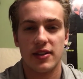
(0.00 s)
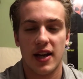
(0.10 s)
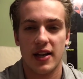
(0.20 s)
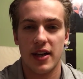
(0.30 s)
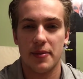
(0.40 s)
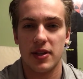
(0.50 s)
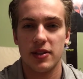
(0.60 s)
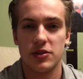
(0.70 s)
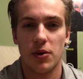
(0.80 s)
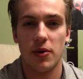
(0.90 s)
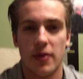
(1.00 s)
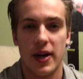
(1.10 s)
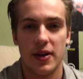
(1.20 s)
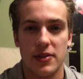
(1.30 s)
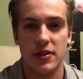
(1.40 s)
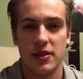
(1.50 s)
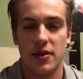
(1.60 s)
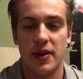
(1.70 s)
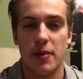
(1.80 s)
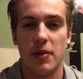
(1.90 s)
kind of gave me a little tour around
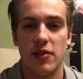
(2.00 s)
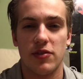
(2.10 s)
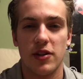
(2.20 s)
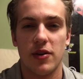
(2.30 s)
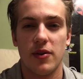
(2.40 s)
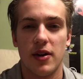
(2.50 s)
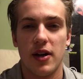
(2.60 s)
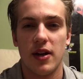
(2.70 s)
Buffalo,